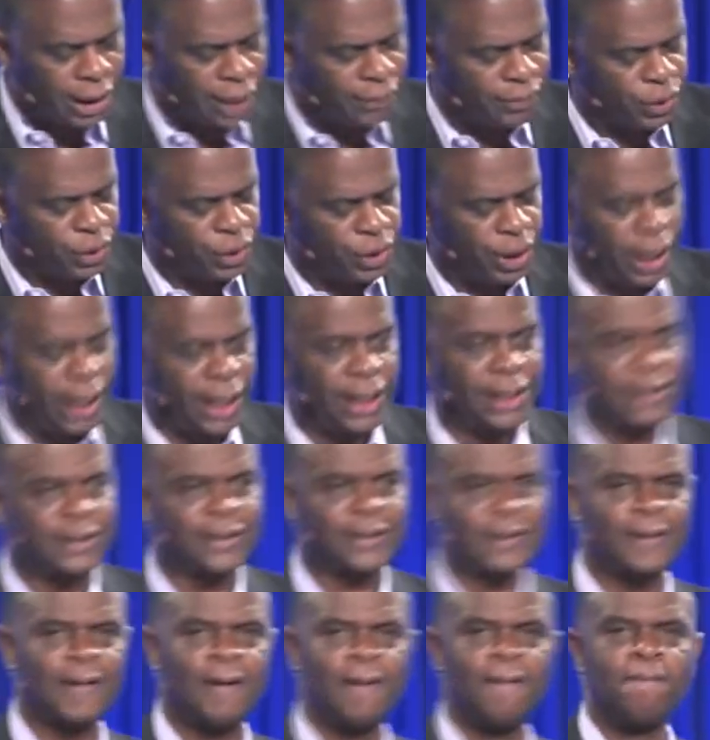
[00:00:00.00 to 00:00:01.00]
a
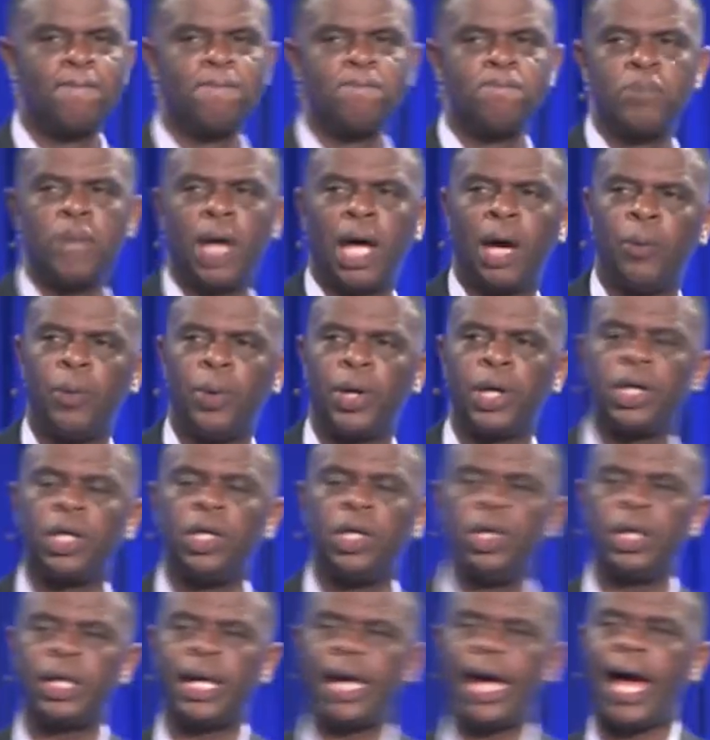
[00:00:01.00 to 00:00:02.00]
chance. And we're going to
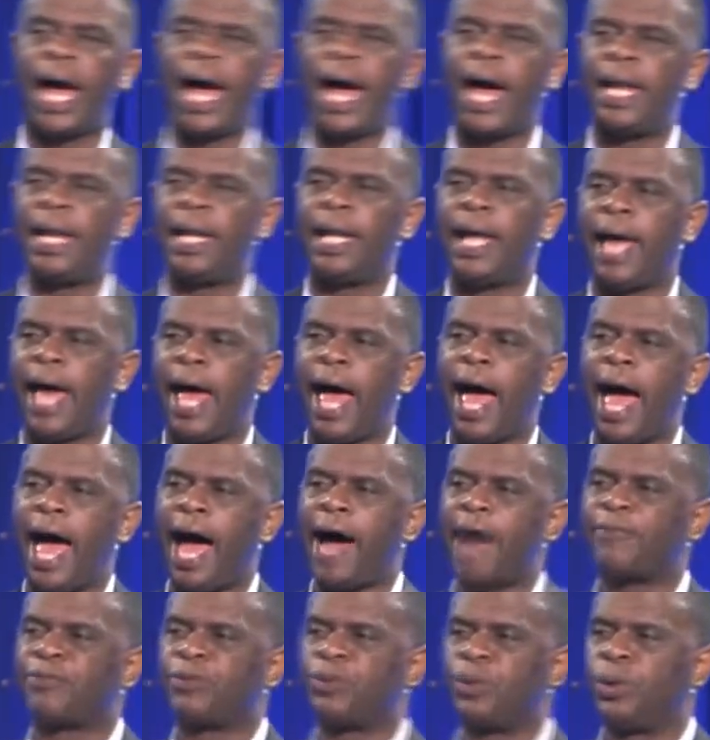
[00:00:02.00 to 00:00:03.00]
look at
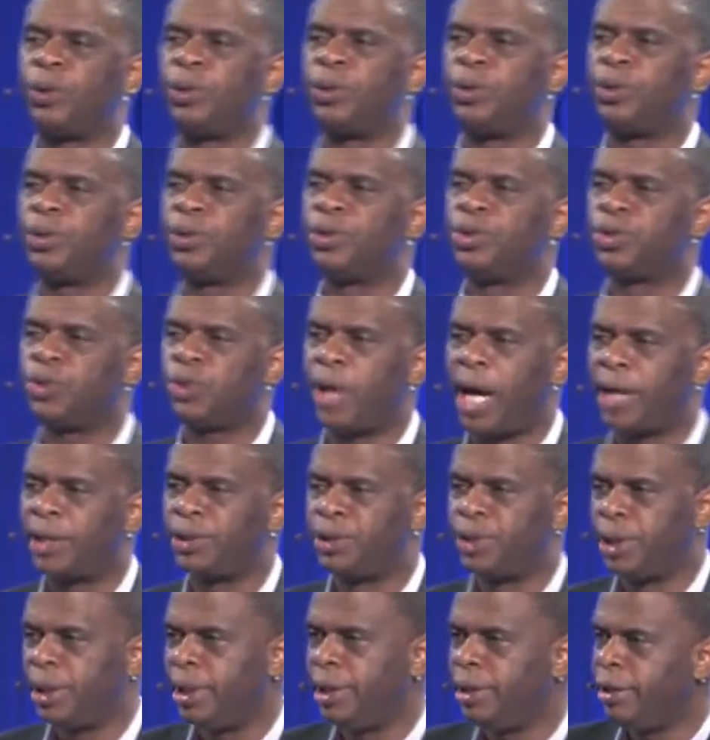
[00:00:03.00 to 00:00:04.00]
after
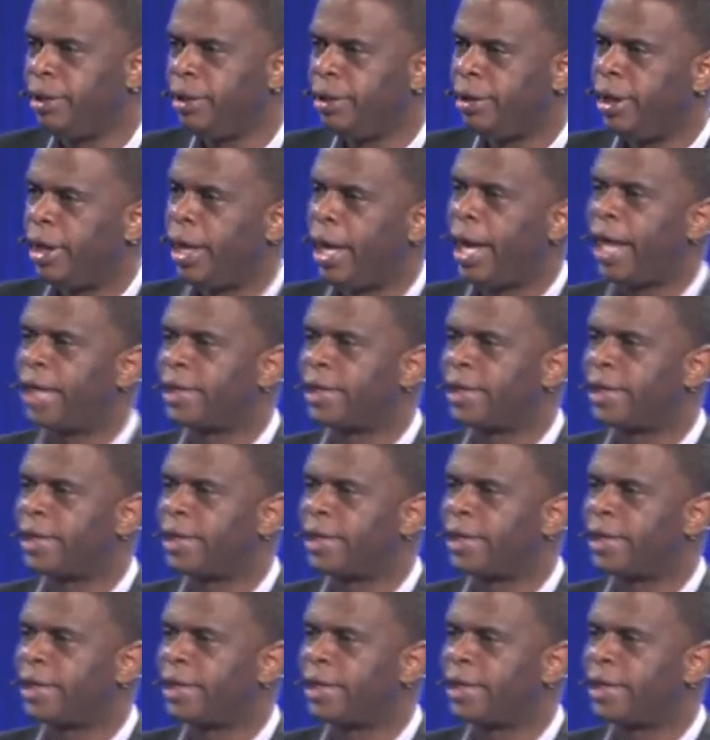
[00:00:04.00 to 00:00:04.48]
tragedy as